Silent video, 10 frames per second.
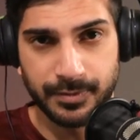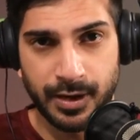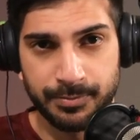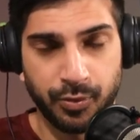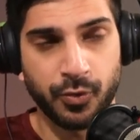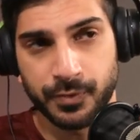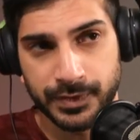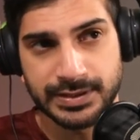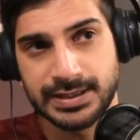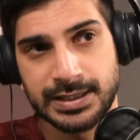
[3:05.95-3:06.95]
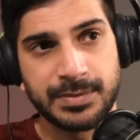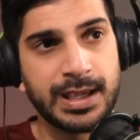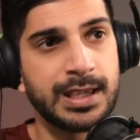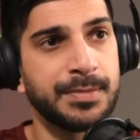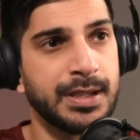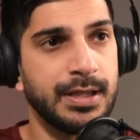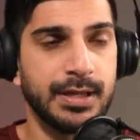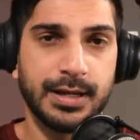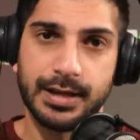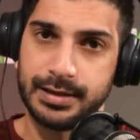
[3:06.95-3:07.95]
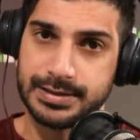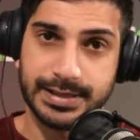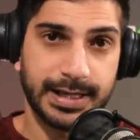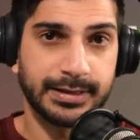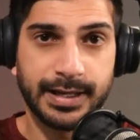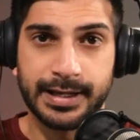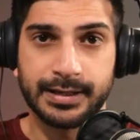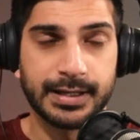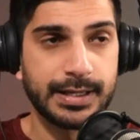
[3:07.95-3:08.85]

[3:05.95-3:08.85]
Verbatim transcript: on board with the team name and saying like,